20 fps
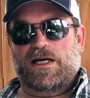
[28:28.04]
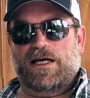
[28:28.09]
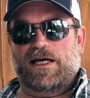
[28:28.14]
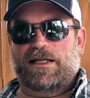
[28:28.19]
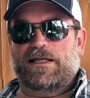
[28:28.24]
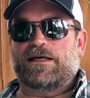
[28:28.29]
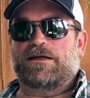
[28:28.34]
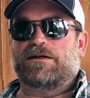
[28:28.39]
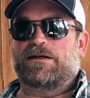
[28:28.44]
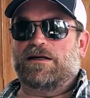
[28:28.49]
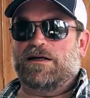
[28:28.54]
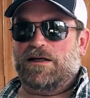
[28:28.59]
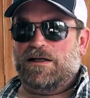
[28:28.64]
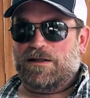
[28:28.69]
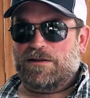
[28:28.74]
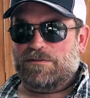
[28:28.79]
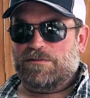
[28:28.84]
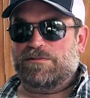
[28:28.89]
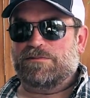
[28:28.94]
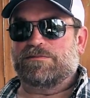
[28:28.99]
And
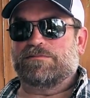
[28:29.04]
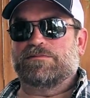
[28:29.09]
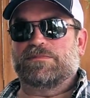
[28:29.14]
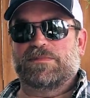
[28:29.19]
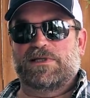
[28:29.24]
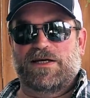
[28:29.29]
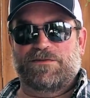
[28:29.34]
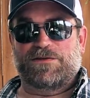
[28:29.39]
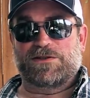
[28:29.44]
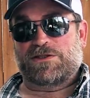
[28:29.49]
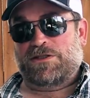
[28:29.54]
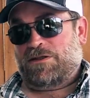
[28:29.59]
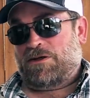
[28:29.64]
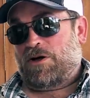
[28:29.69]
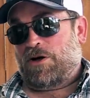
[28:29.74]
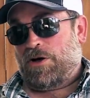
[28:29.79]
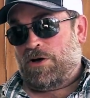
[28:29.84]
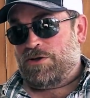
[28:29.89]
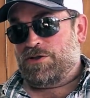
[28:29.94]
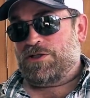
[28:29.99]
then if it's a
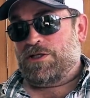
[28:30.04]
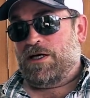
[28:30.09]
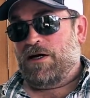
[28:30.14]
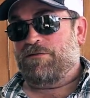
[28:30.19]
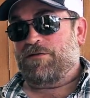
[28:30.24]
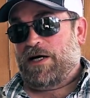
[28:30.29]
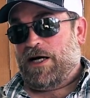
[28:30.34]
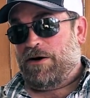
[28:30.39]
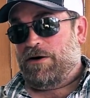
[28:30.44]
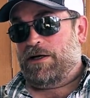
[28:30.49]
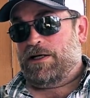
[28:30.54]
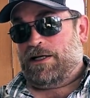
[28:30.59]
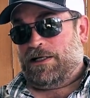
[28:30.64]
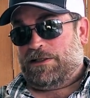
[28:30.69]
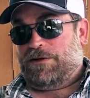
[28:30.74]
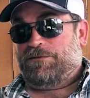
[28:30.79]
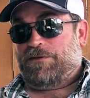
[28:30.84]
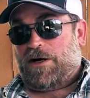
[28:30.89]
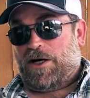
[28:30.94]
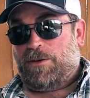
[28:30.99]
large enough area,
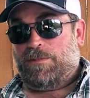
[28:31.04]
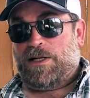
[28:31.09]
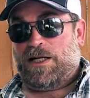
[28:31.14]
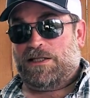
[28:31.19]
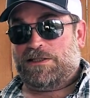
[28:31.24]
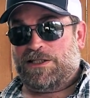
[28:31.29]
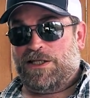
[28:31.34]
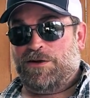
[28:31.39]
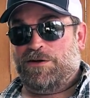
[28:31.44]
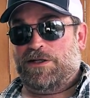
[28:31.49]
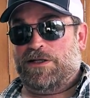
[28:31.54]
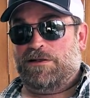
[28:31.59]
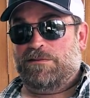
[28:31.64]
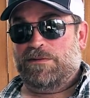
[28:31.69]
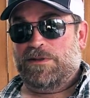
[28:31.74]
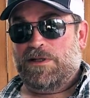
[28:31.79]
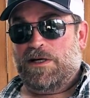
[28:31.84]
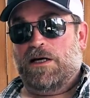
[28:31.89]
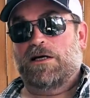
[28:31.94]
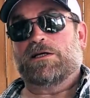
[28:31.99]
like the firebox area,
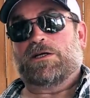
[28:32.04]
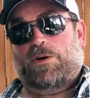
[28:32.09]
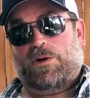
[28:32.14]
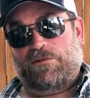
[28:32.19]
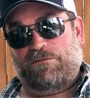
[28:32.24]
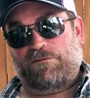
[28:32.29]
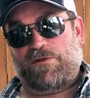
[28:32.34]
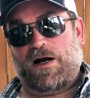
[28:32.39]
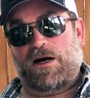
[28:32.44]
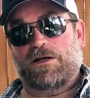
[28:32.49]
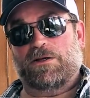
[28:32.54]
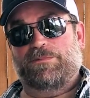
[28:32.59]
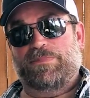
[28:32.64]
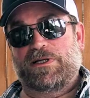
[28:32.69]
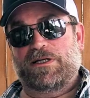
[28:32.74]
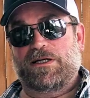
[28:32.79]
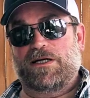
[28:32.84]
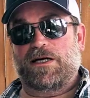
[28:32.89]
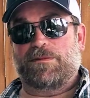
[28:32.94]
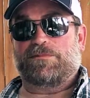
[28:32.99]
go ahead and fire the
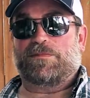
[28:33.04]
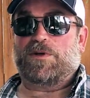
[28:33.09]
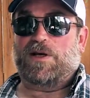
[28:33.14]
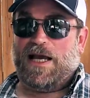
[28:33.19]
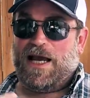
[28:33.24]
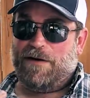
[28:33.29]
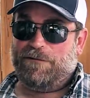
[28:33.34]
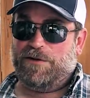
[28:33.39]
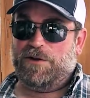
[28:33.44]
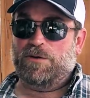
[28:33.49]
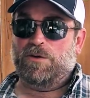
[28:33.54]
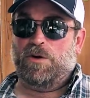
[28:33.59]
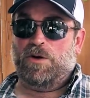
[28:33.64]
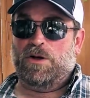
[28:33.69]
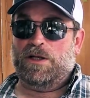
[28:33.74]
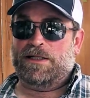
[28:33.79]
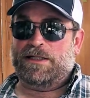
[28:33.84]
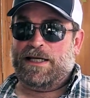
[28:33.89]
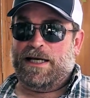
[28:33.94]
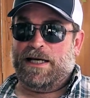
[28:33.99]
pit up after you
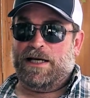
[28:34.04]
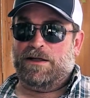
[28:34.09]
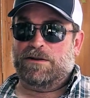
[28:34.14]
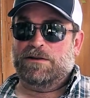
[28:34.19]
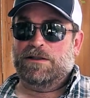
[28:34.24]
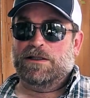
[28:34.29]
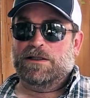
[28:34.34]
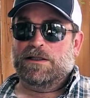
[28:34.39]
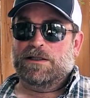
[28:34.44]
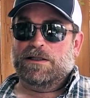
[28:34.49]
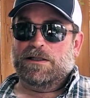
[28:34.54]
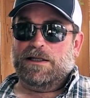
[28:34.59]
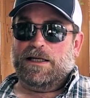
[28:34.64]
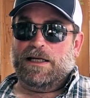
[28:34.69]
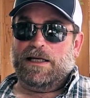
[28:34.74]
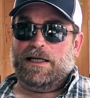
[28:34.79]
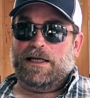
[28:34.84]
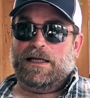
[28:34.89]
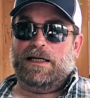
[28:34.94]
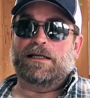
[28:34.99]
oil it down
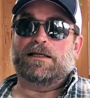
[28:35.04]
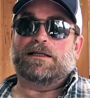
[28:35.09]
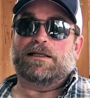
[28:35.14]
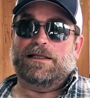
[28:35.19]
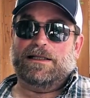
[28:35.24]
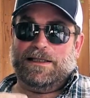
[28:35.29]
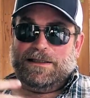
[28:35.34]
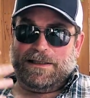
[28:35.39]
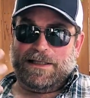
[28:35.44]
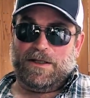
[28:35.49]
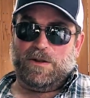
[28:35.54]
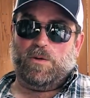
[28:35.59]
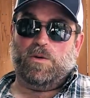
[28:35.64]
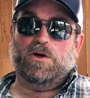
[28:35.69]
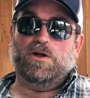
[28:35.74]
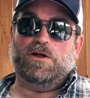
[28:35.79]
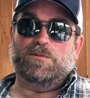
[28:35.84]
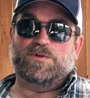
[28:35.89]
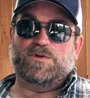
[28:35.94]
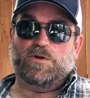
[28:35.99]
and let that
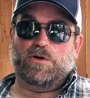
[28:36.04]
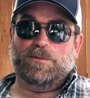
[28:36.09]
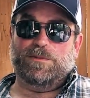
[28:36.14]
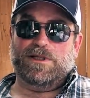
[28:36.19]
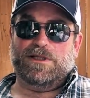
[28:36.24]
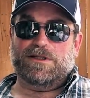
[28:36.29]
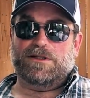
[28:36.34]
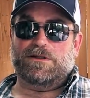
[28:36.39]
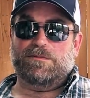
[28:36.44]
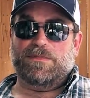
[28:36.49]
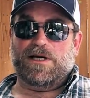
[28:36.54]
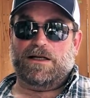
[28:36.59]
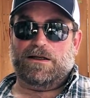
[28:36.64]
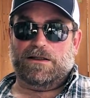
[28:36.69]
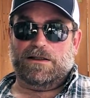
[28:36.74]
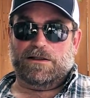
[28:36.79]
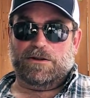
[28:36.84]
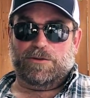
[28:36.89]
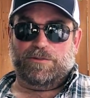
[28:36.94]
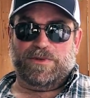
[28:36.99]
oil absorb into the
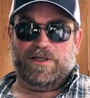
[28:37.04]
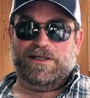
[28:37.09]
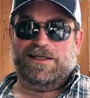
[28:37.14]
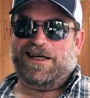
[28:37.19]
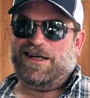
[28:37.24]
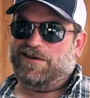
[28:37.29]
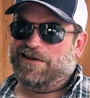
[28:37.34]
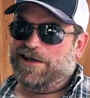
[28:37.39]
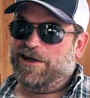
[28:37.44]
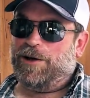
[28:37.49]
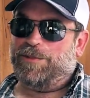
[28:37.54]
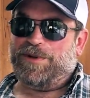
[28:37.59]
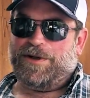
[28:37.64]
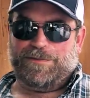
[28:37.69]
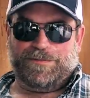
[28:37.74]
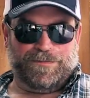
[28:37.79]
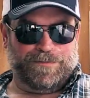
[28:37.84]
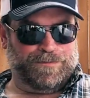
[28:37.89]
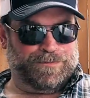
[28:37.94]
metal a little bit, and that'll help it.